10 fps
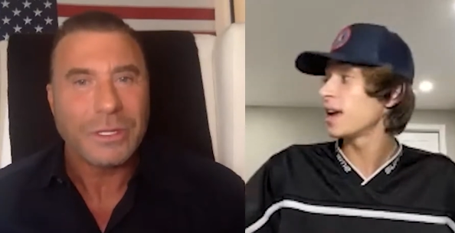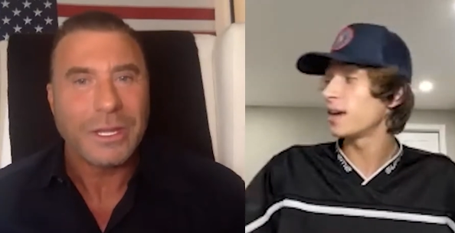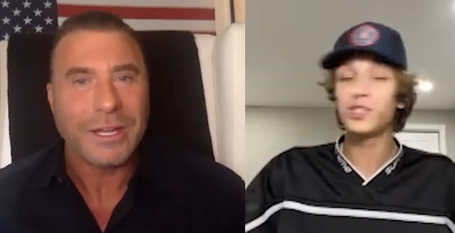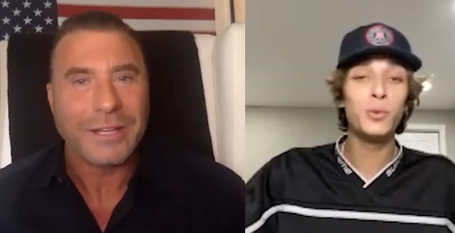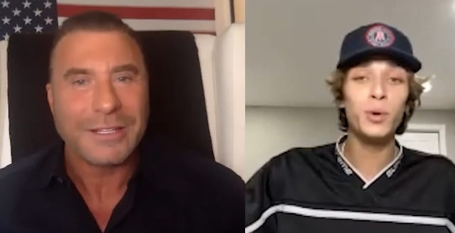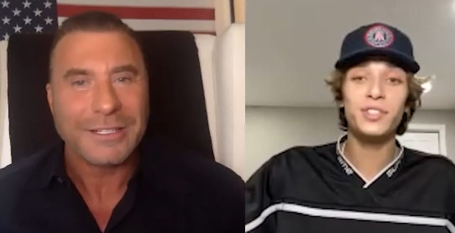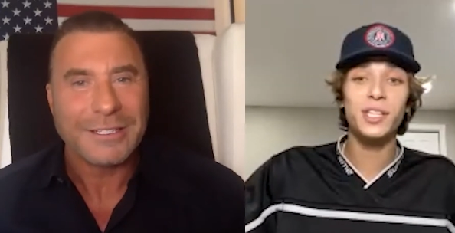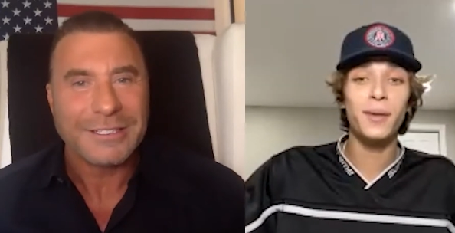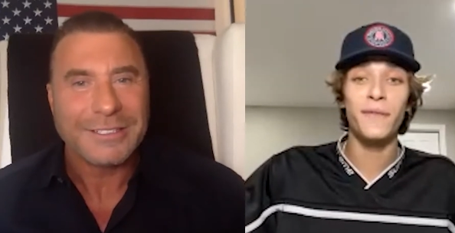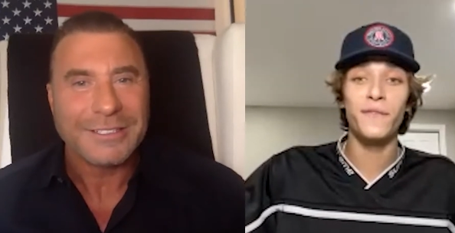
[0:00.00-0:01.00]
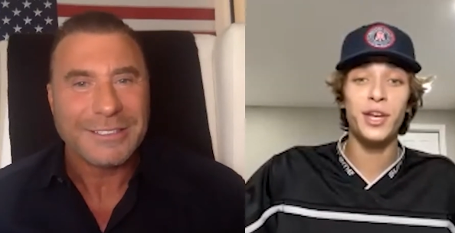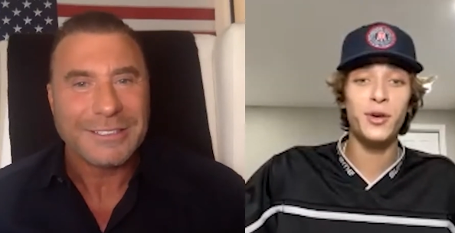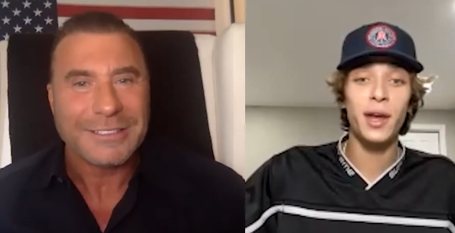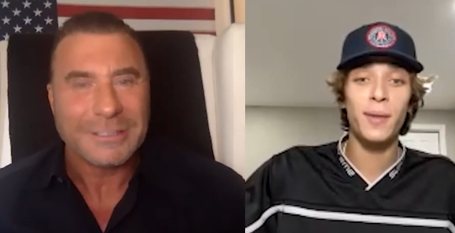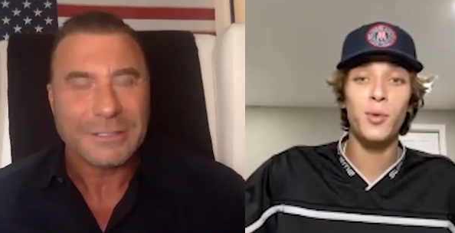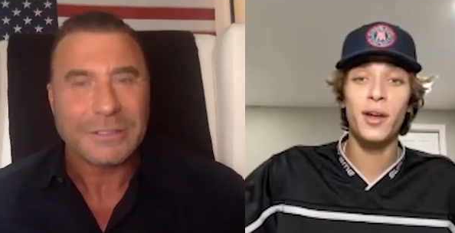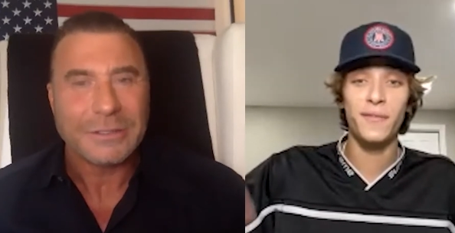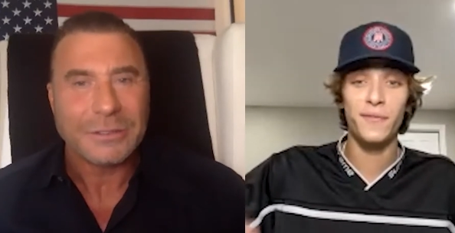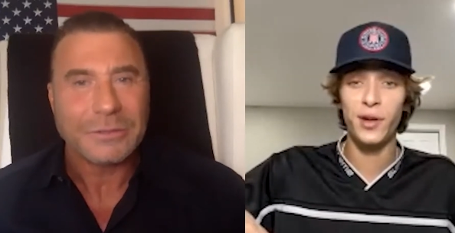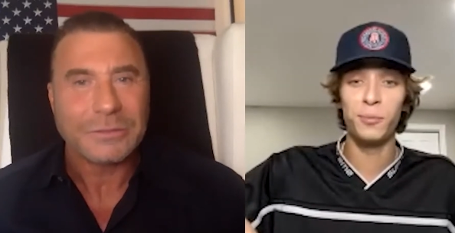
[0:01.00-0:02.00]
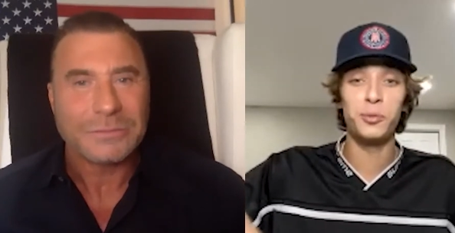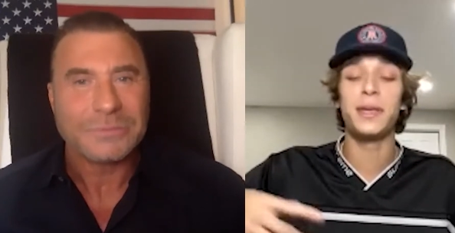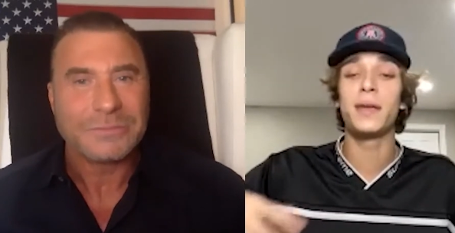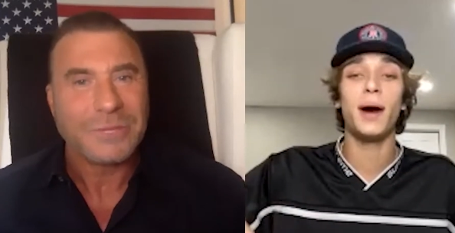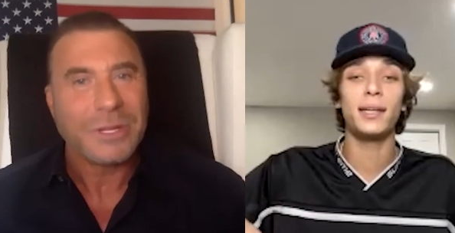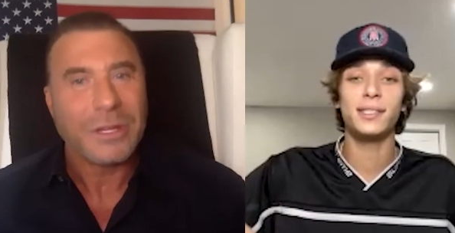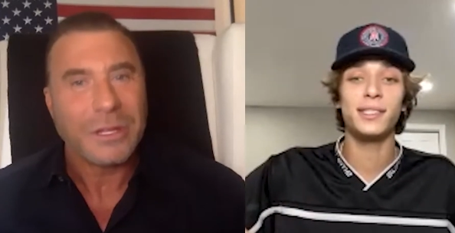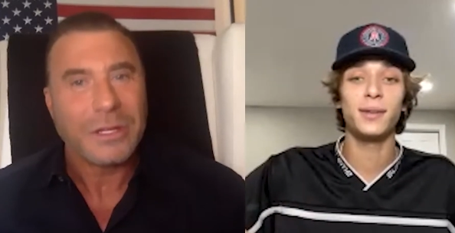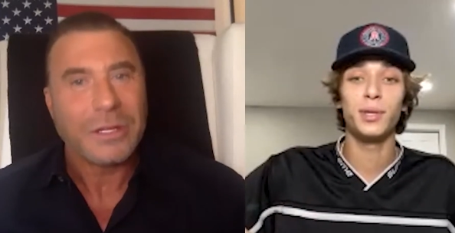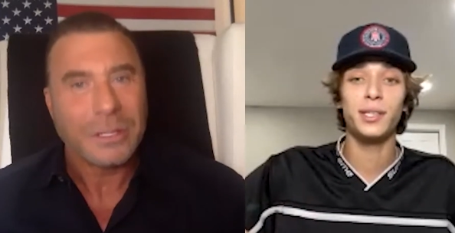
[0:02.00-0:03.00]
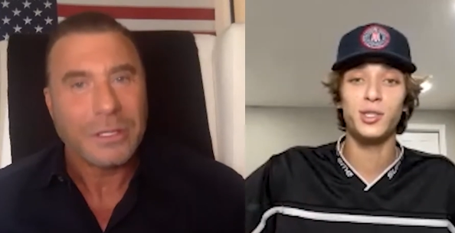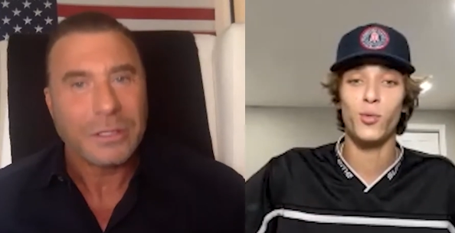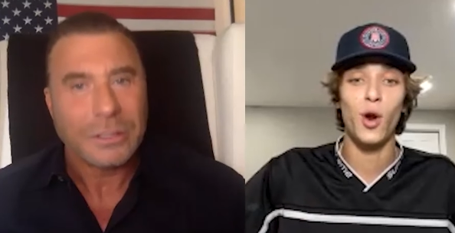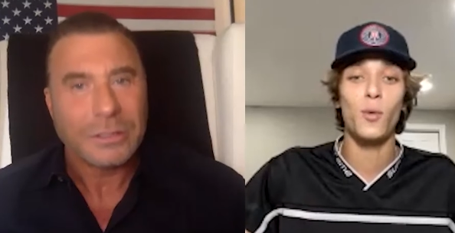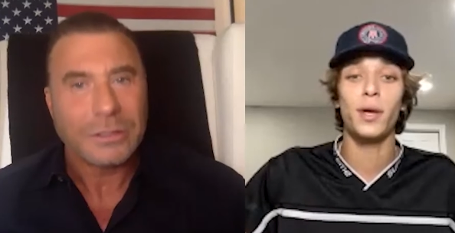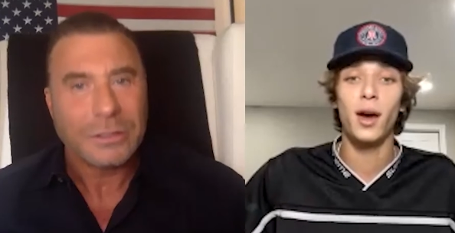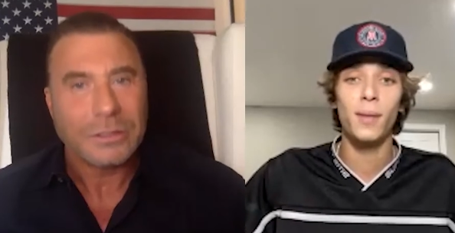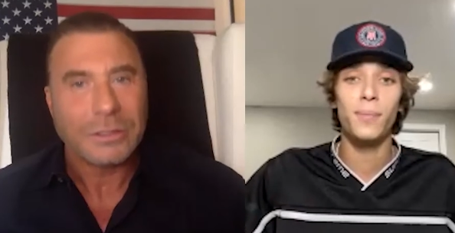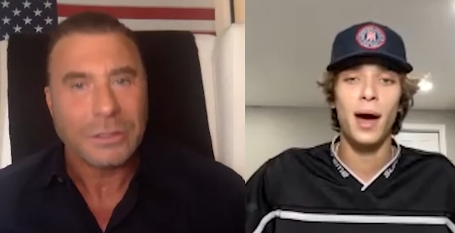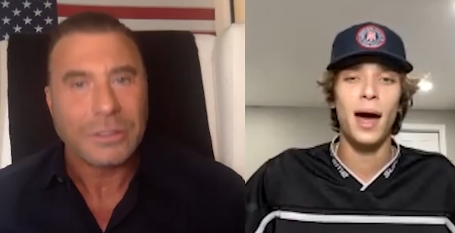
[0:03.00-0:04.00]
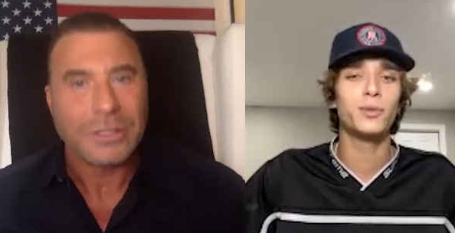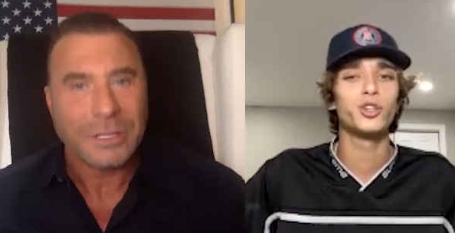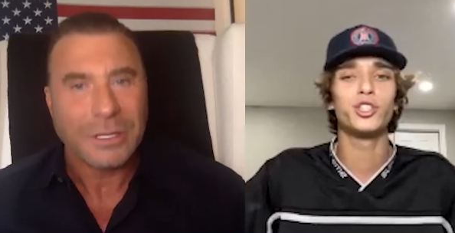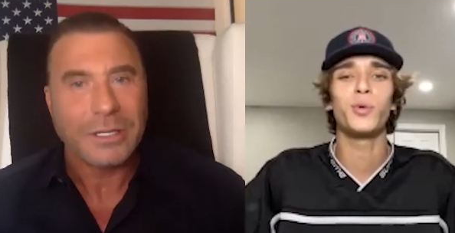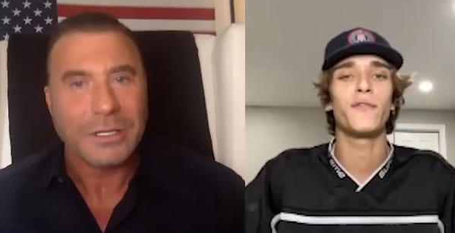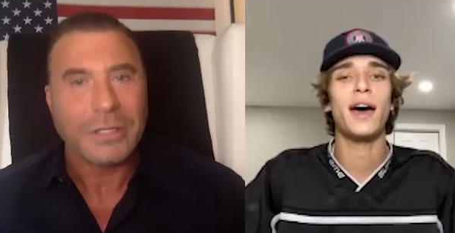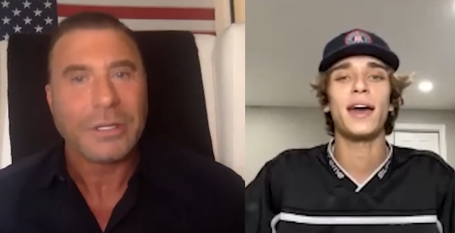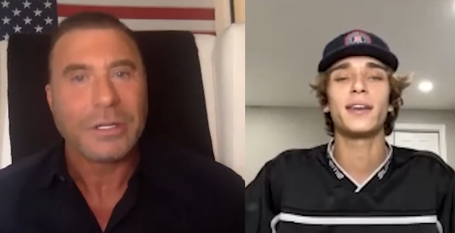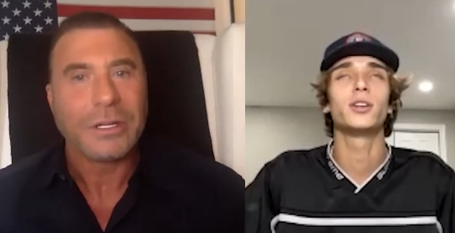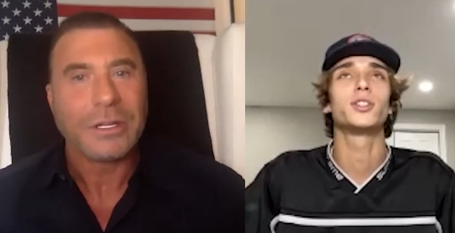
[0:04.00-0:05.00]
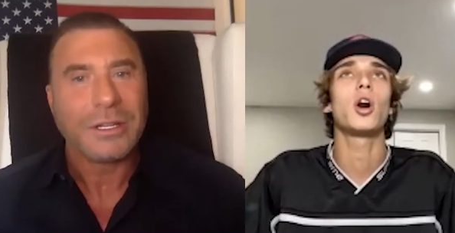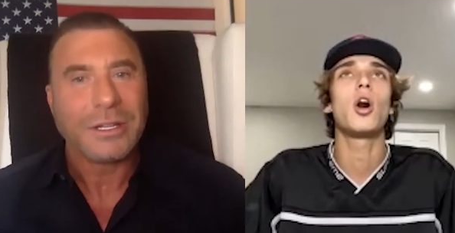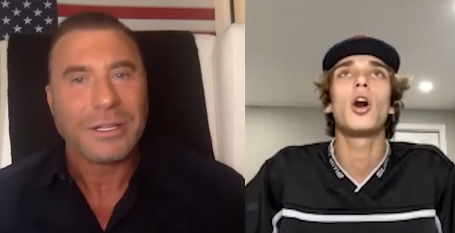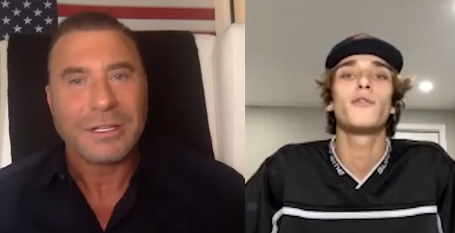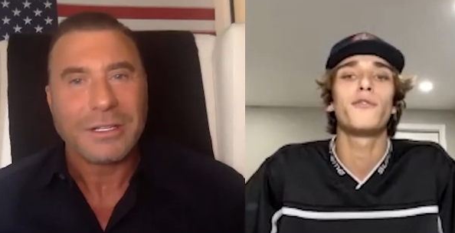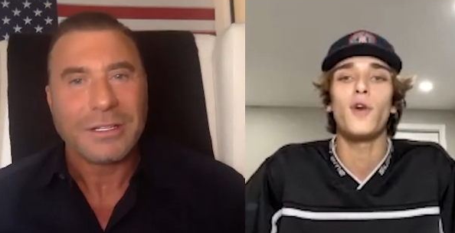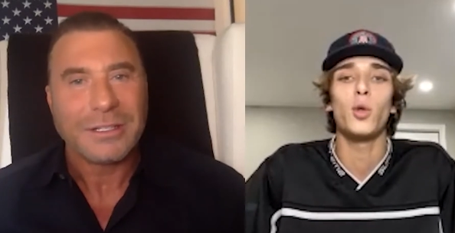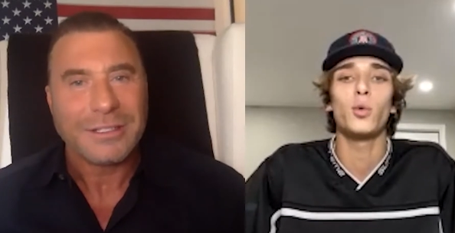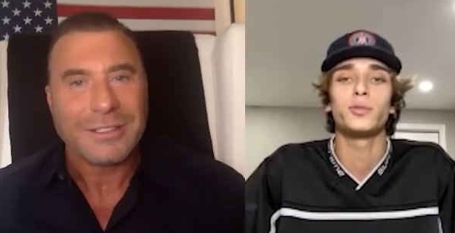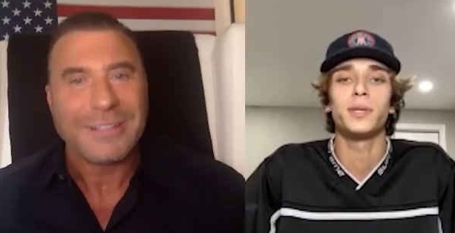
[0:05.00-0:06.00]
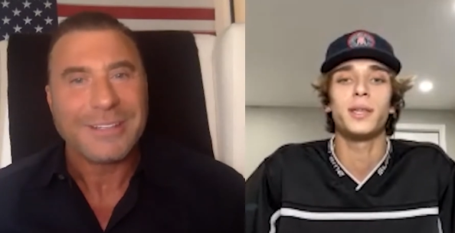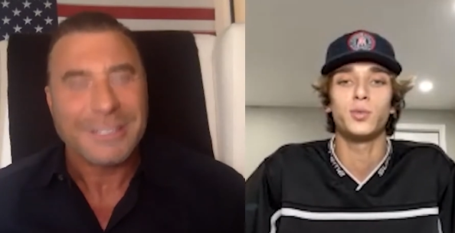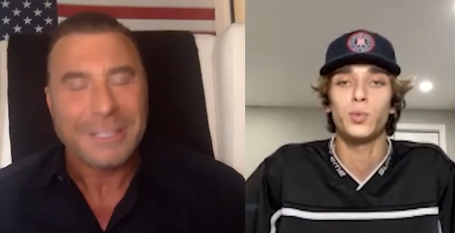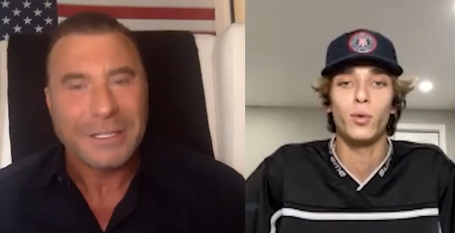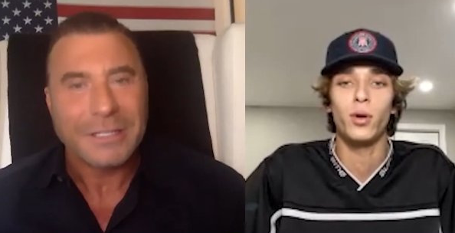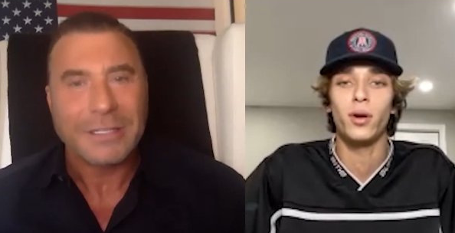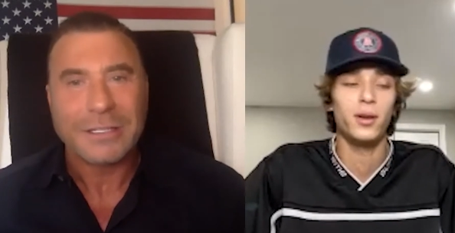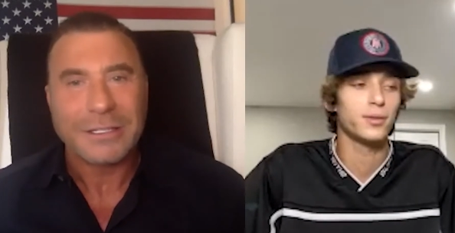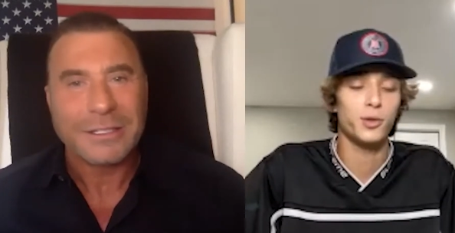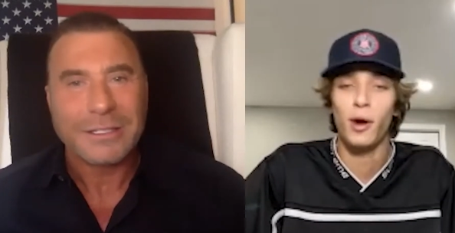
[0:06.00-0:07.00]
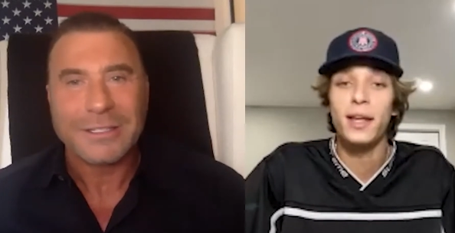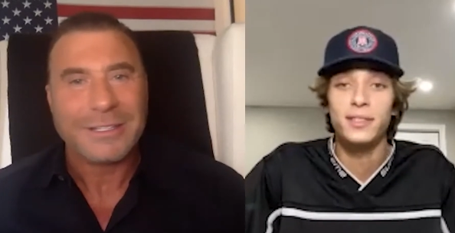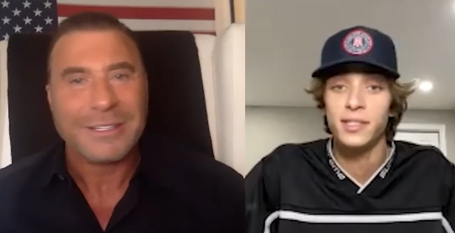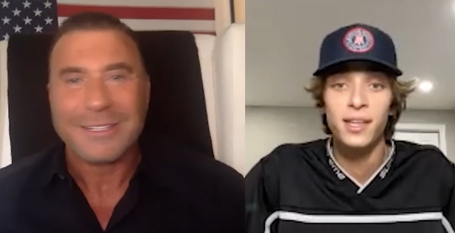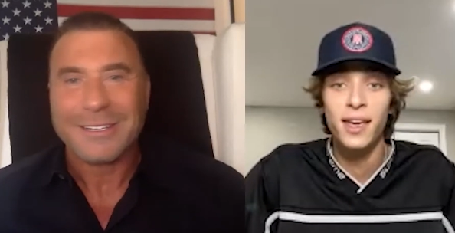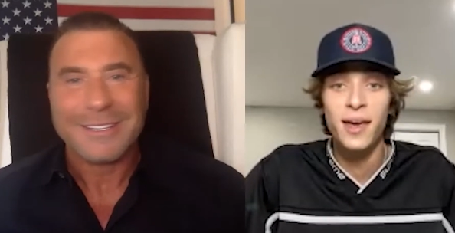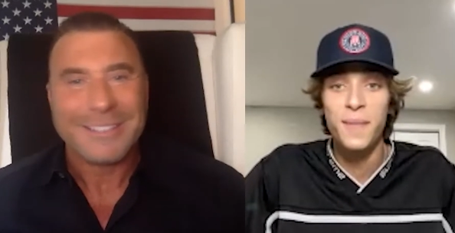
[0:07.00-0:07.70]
Speaker 1: If she would have set up a video camera and filmed me and my siblings growing up, I'm sure she would have had a ton of followers because we were crazy,